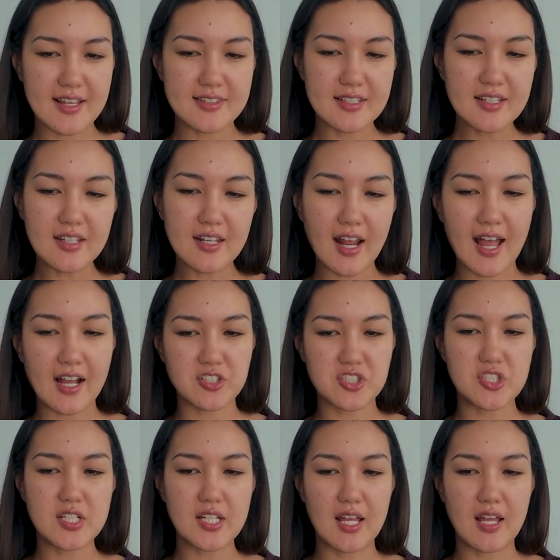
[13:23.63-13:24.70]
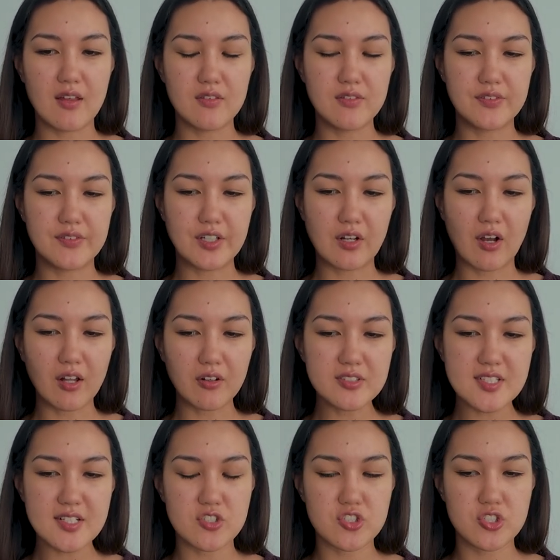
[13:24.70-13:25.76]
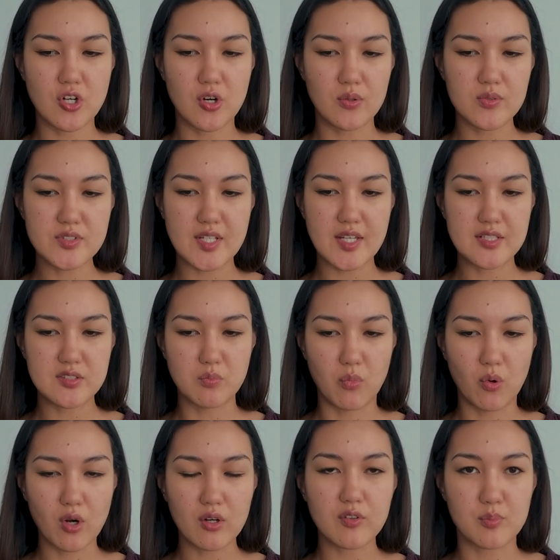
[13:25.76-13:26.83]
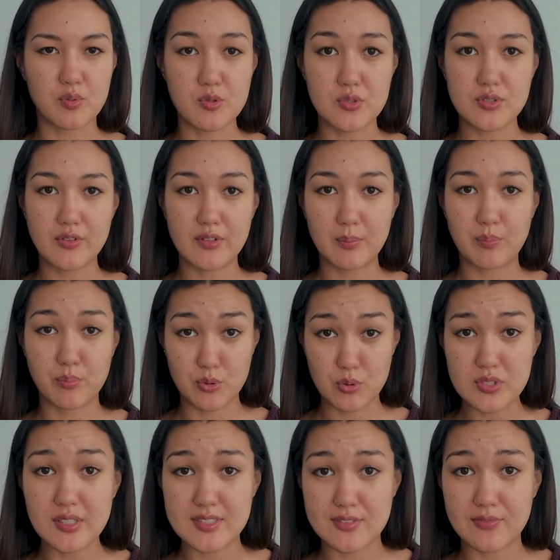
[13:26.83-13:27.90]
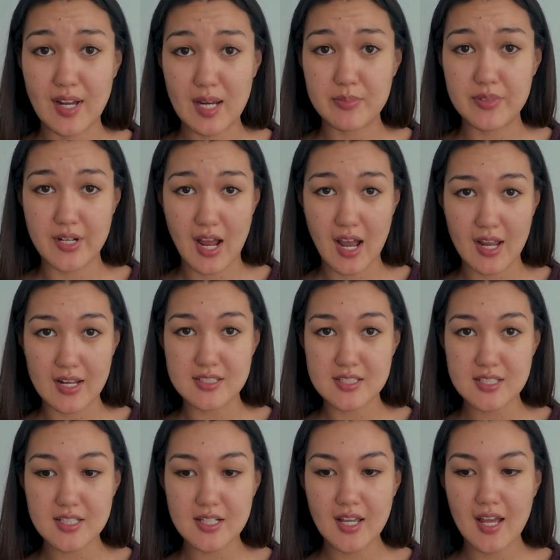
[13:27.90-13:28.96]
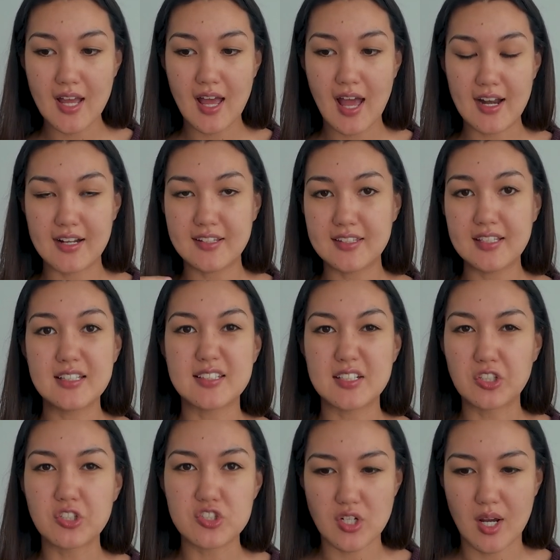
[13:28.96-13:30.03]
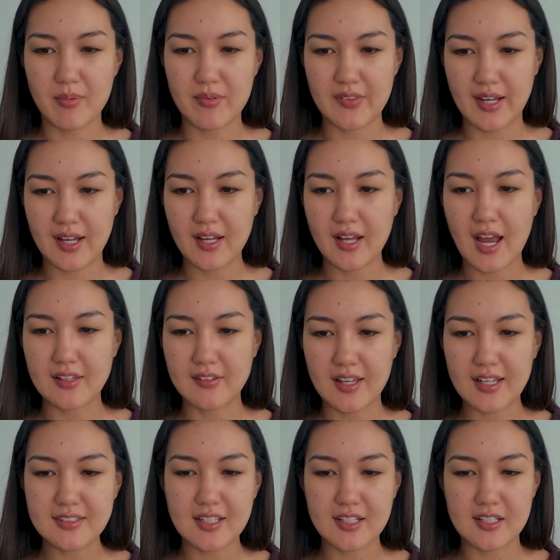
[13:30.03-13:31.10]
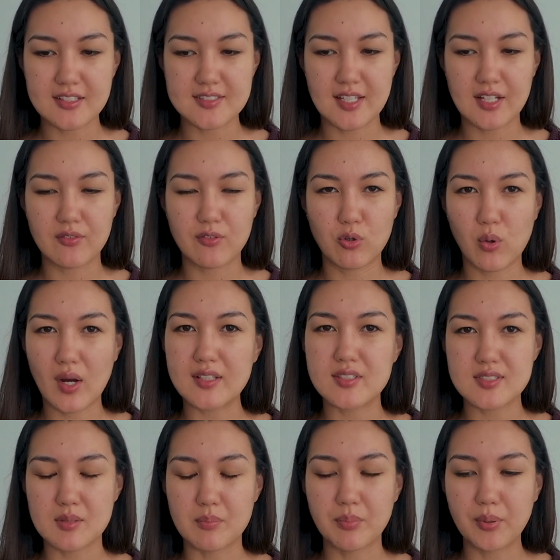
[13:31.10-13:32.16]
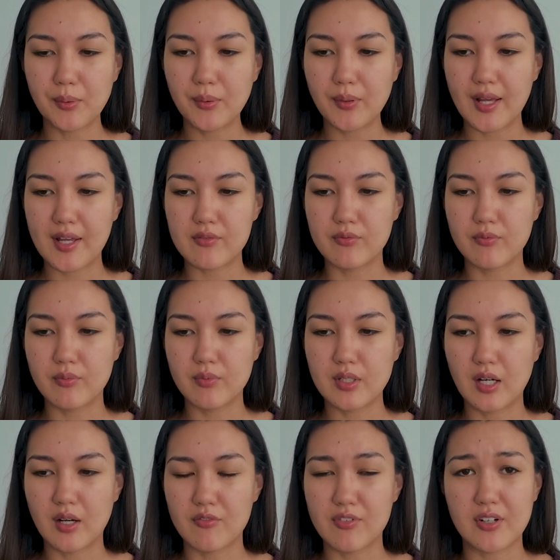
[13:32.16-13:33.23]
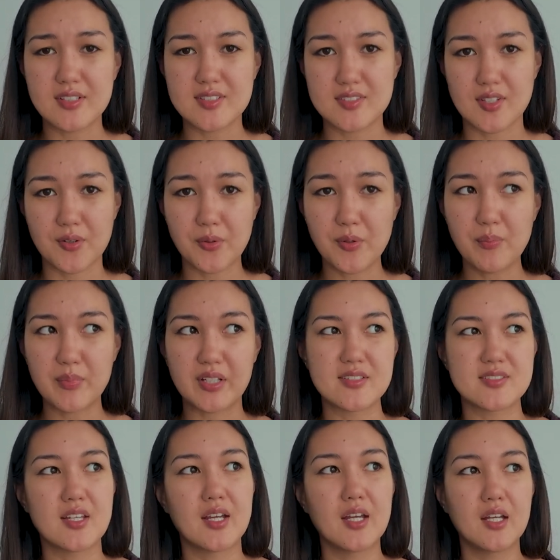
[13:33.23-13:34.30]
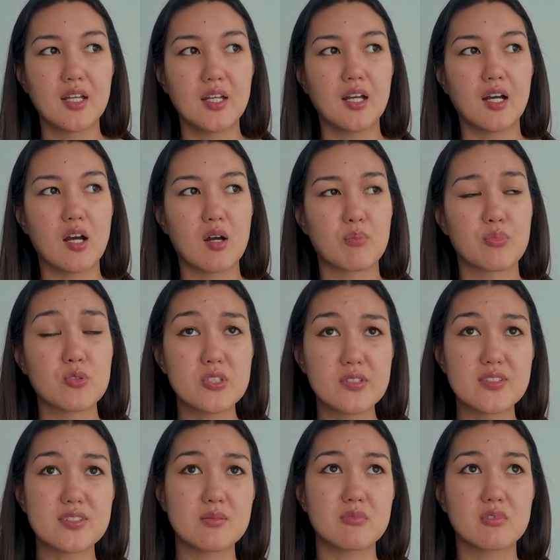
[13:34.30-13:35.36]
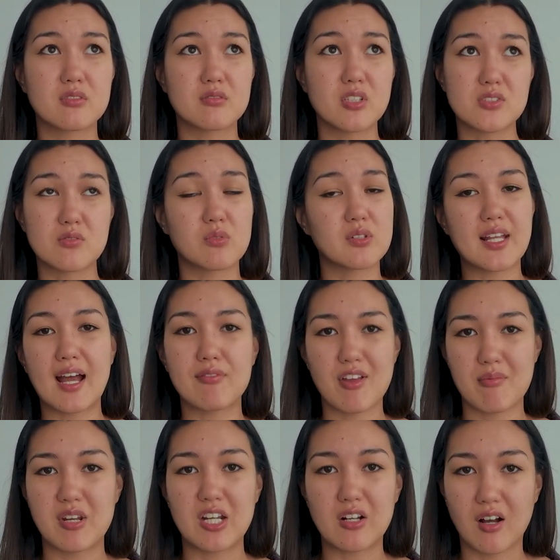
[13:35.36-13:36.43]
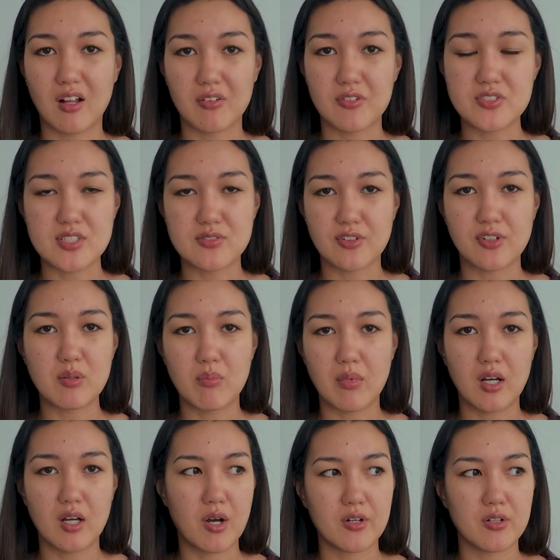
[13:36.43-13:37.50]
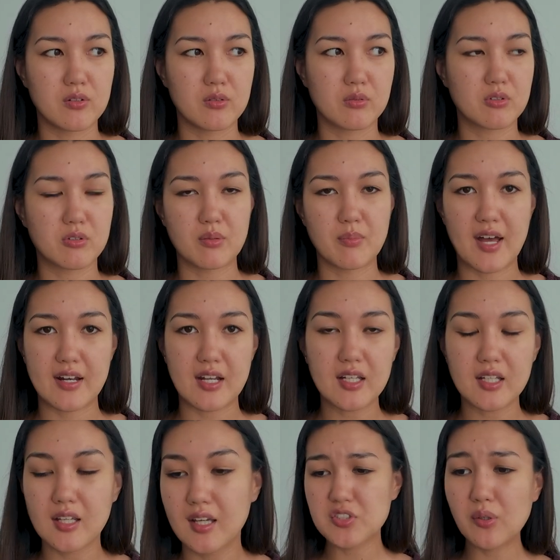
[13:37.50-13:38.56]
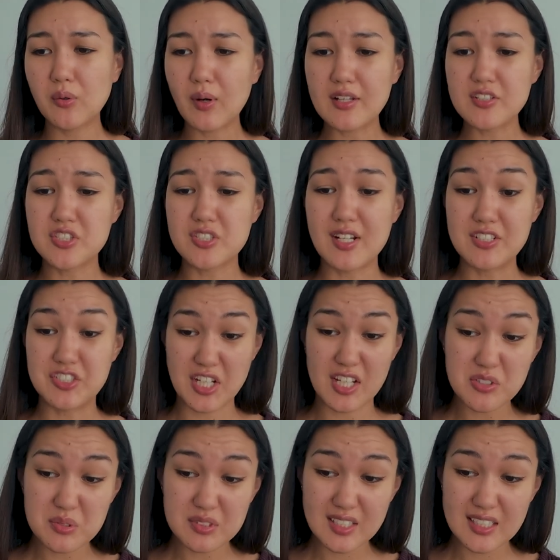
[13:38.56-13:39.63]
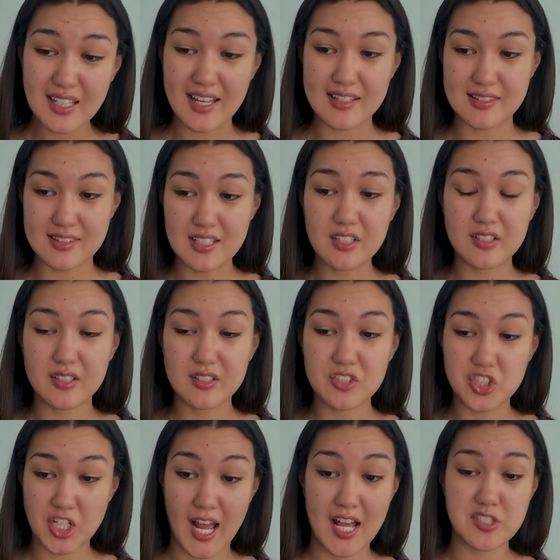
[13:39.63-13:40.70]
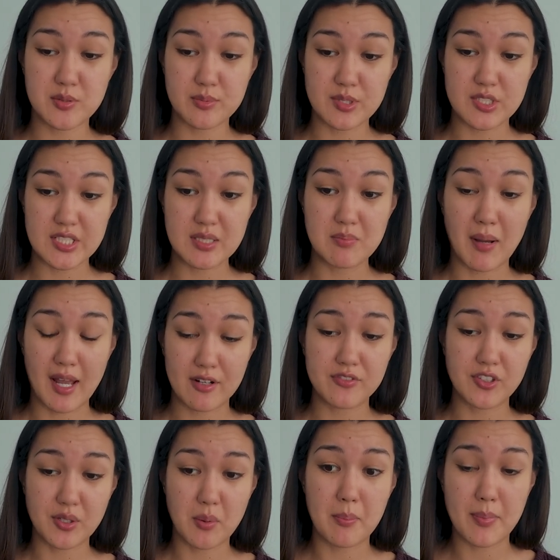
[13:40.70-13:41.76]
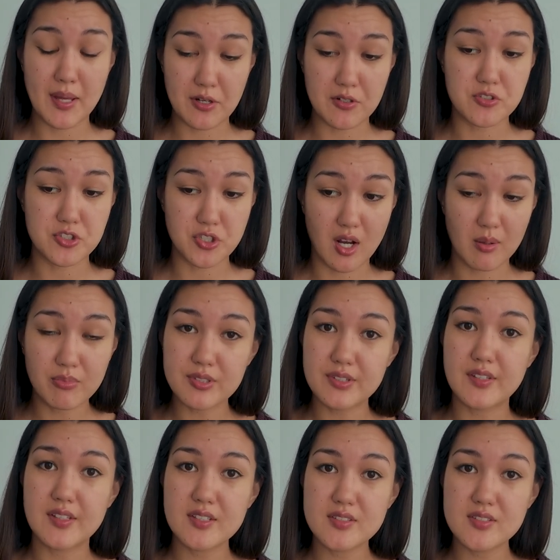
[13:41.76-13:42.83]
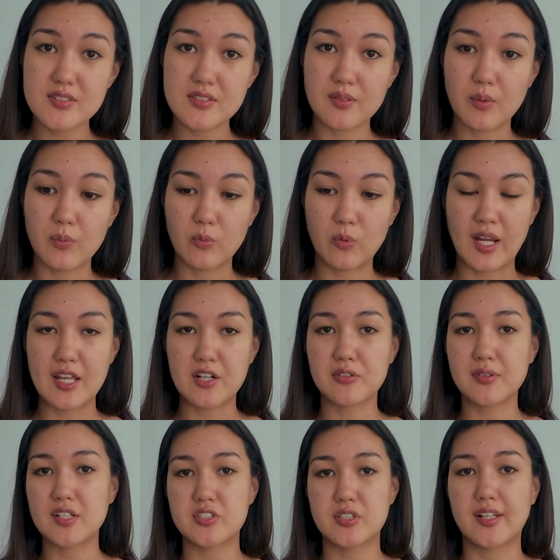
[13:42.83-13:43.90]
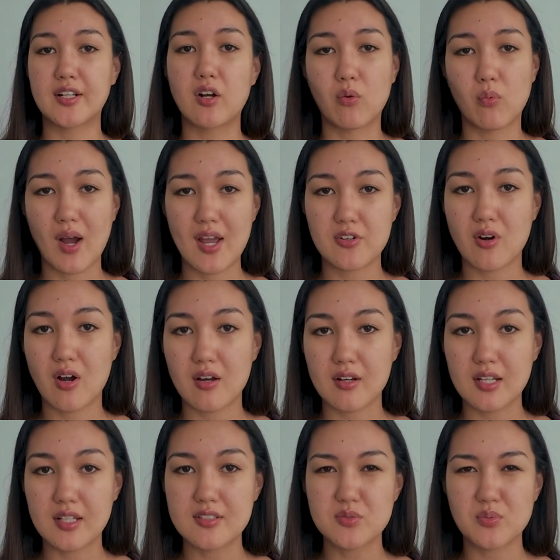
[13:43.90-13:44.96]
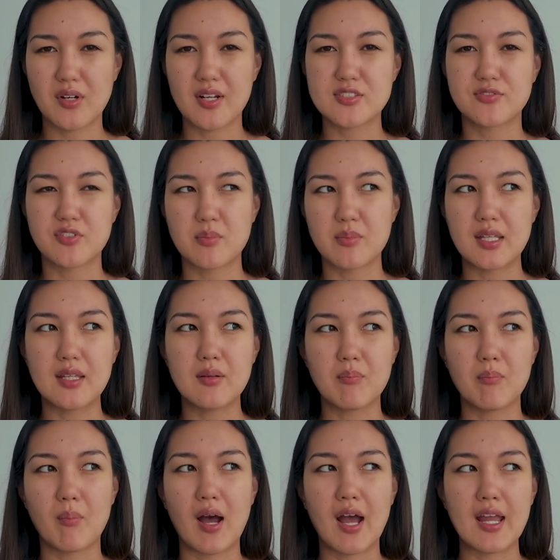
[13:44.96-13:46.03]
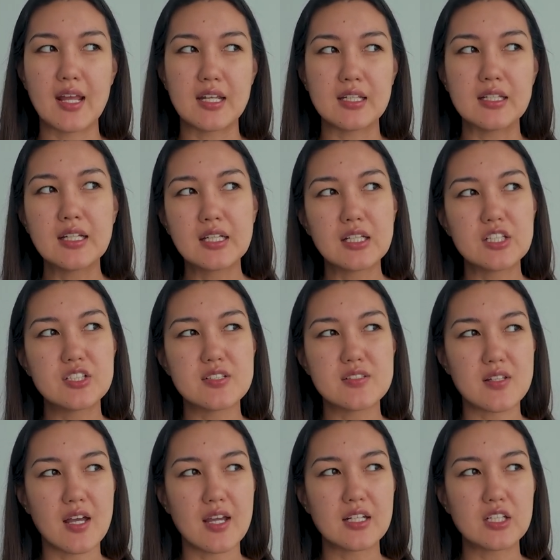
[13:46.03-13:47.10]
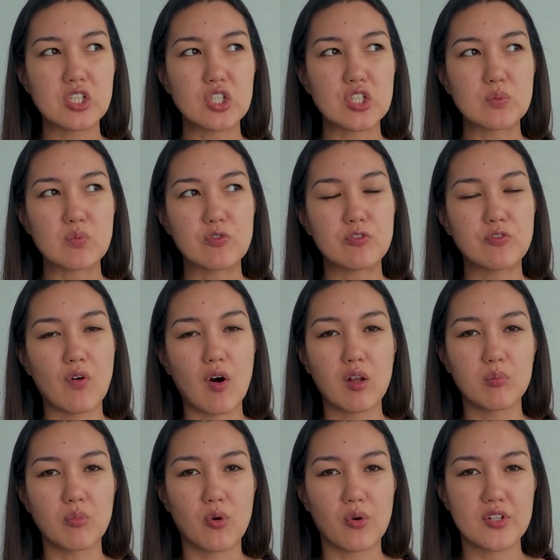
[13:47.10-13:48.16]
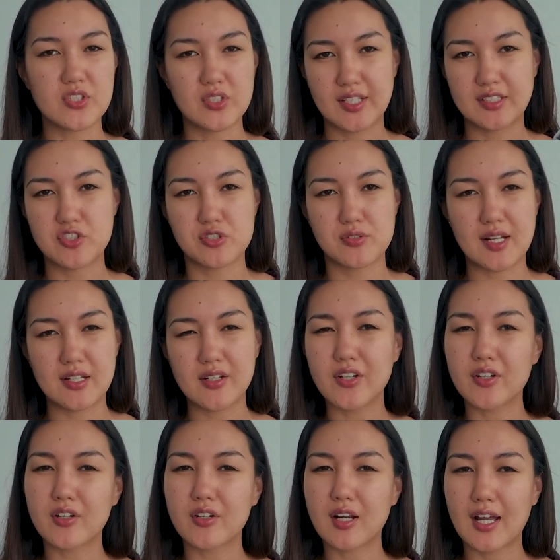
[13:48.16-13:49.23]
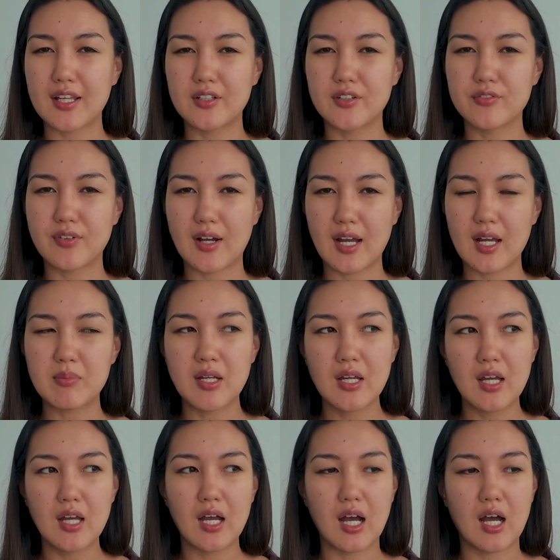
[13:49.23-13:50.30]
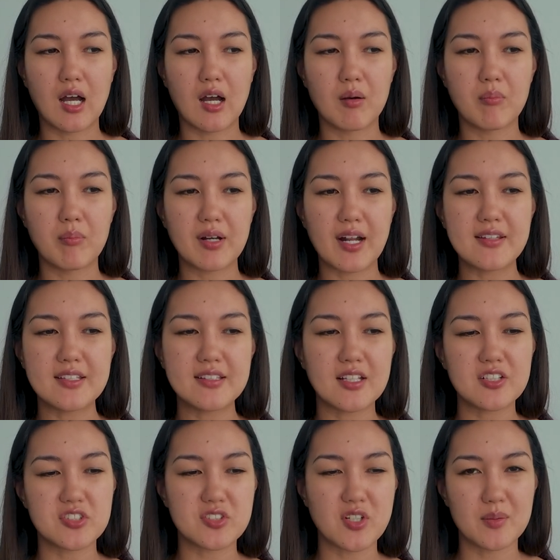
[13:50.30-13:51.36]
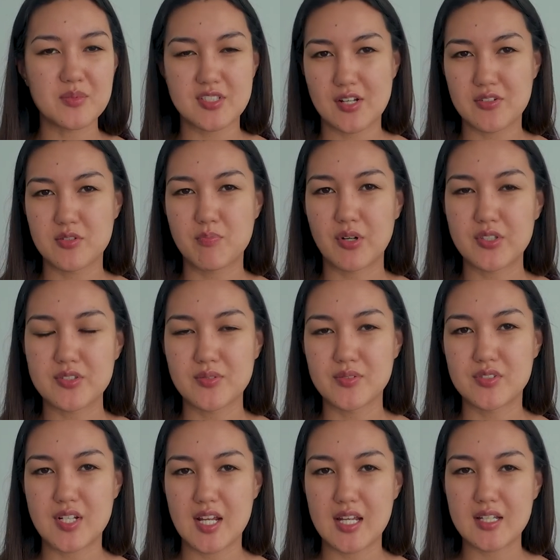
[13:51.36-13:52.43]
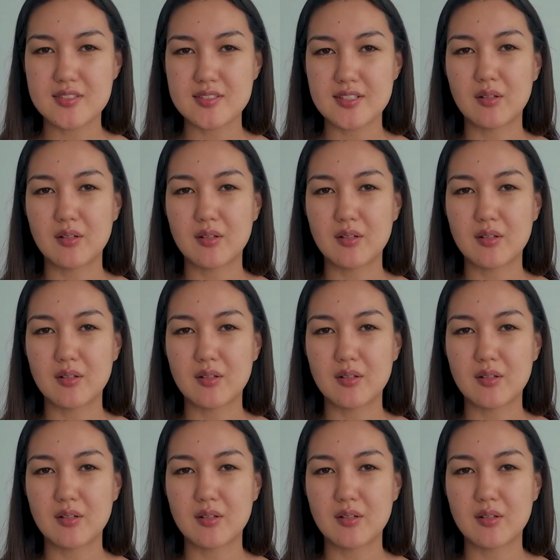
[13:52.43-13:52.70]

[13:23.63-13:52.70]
I think it actually, the colors that it chose is more of a brutalist vibe than I did. And I think it did a good job in that. I like that it's like quite simple and very subtle, because brutalism doesn't really have that many colors. It's very monochromatic. So genuinely, I think ChatGPT might have done a better job with this, catering to like a wider audience. Whereas for me, my design could fall more into like the trendier kind of vibe. But I think that just comes down to personal taste.